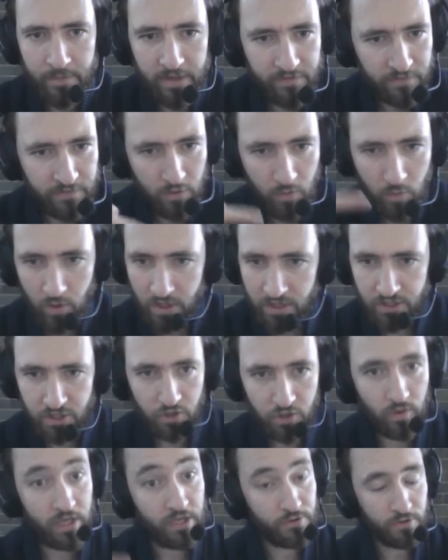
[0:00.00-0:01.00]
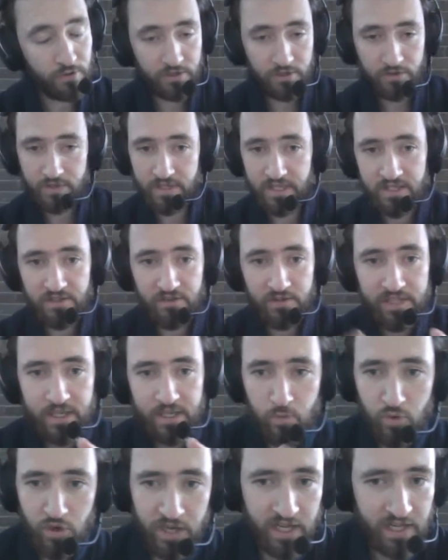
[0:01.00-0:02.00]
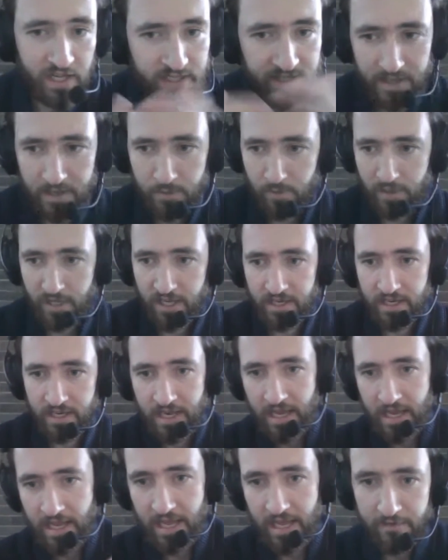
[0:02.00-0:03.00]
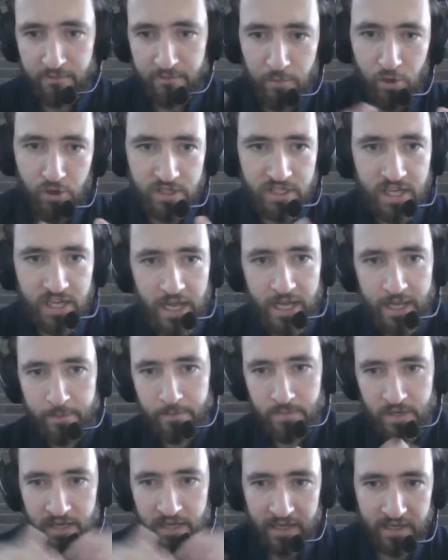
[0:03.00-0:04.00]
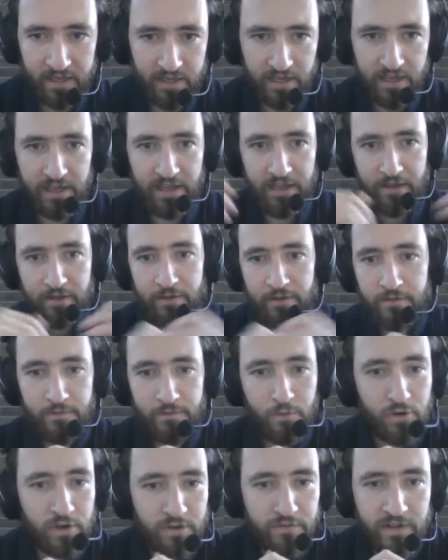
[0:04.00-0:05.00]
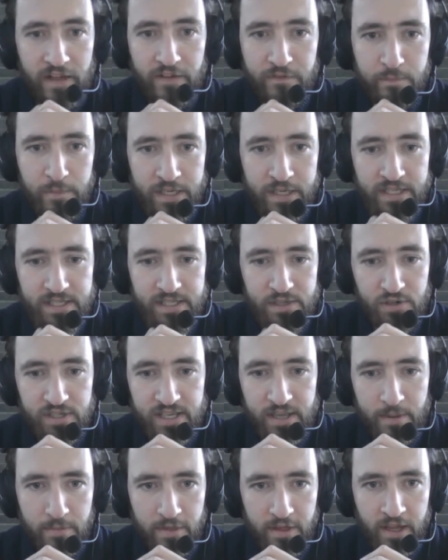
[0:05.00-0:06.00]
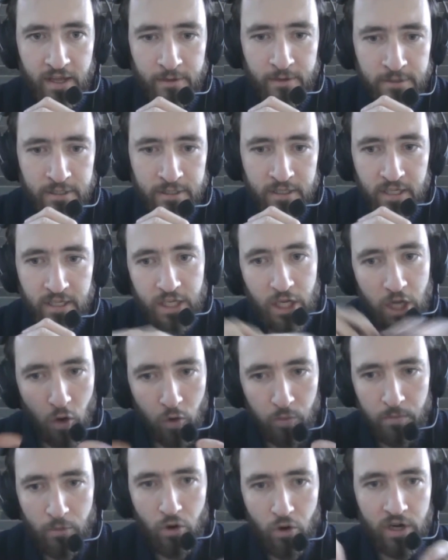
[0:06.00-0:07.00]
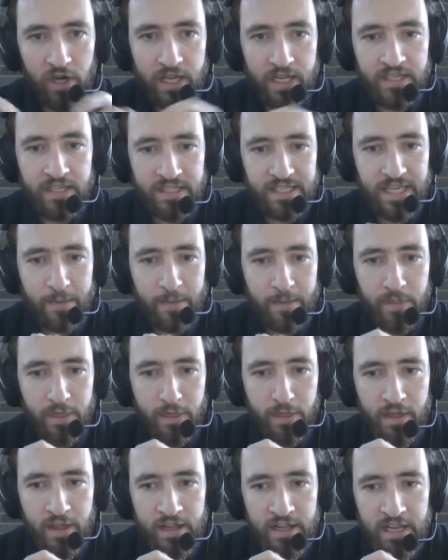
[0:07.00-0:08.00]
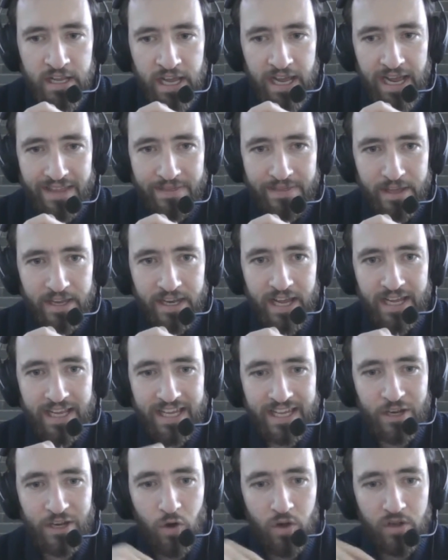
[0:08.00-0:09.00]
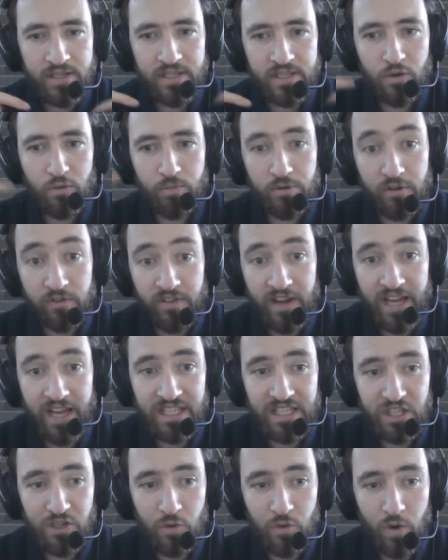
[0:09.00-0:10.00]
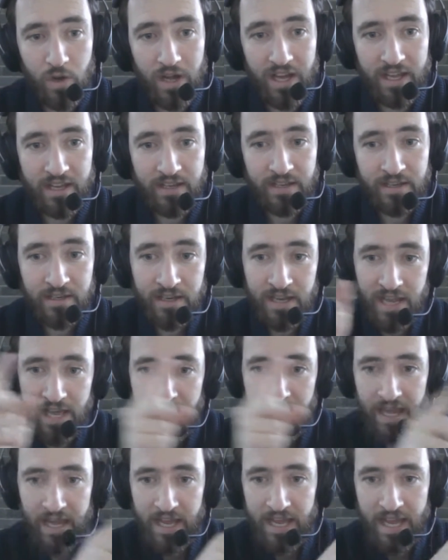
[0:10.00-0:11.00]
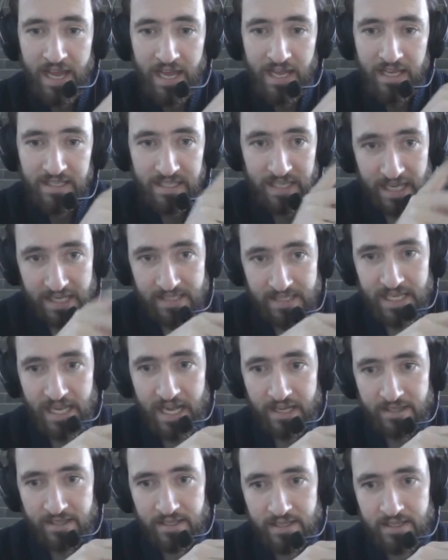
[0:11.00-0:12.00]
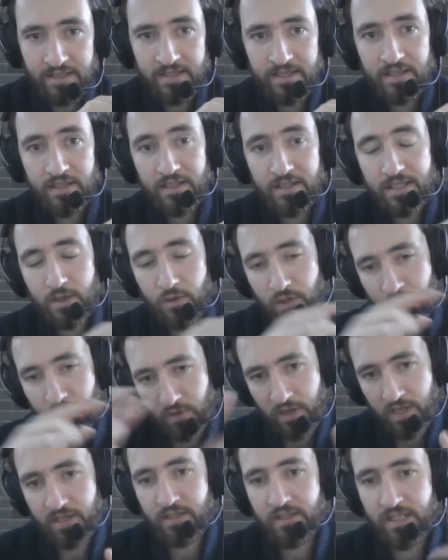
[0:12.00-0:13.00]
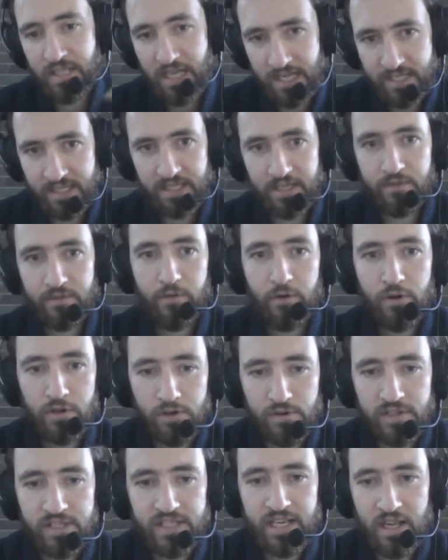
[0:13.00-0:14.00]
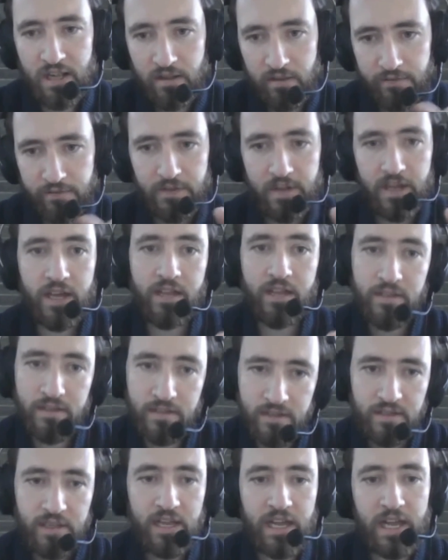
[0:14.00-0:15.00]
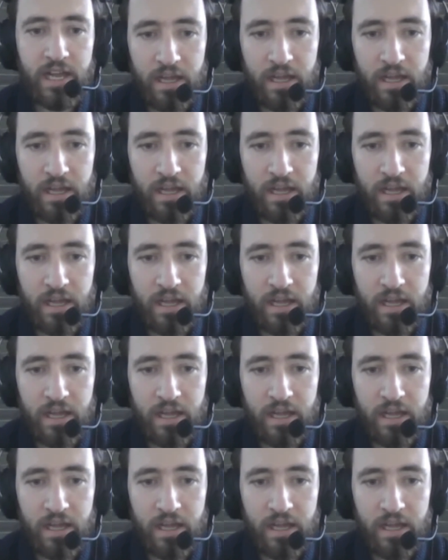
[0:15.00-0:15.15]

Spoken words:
If you want to introduce it to someone else, then we can have more time, like 45 minutes or something, go more in depth. Right. And then I can also provide you a test access, so you can test it for yourself and